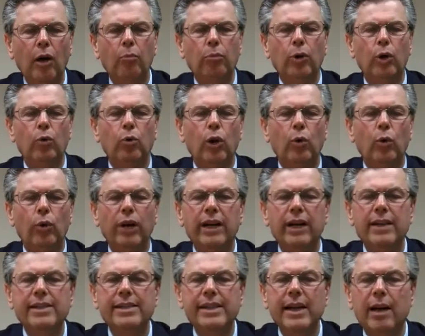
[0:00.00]
But when
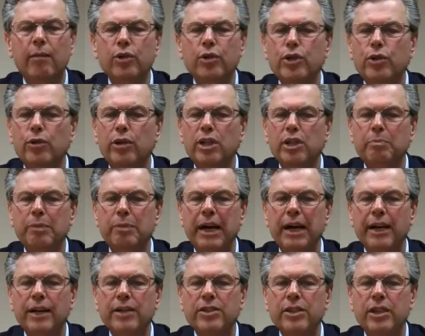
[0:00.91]
well-established US
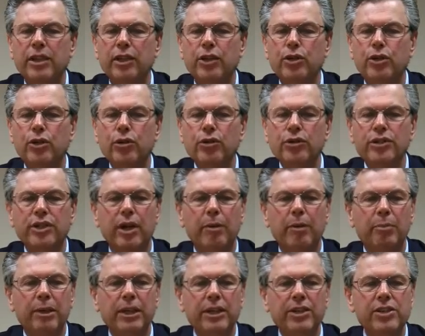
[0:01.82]
banks and insurance
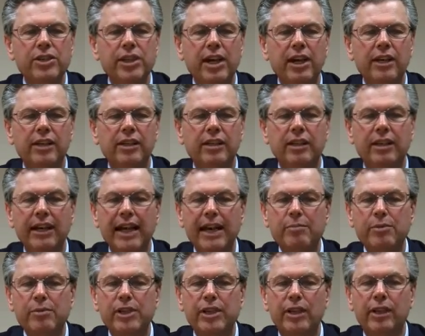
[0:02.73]
companies started
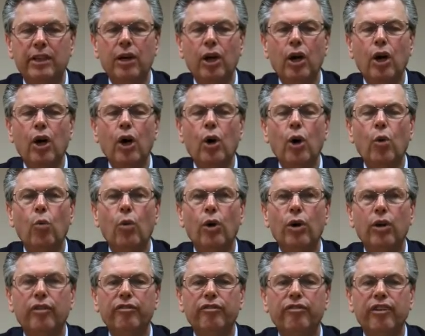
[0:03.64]
collapsing,
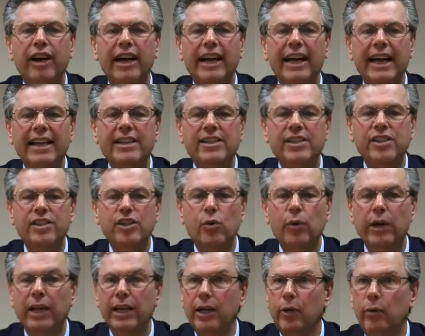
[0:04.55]
world finances
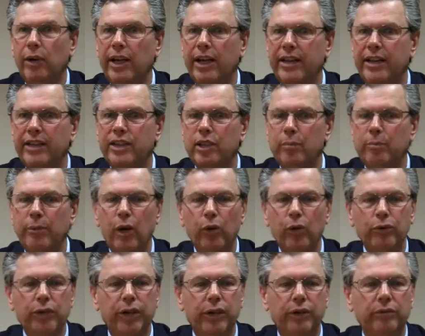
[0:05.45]
quickly went into
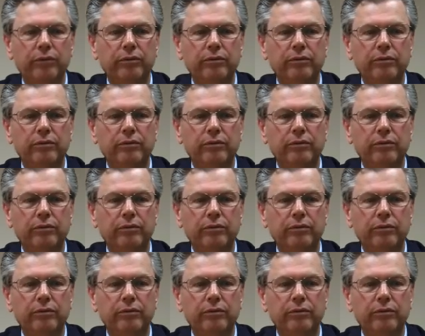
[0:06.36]
meltdown.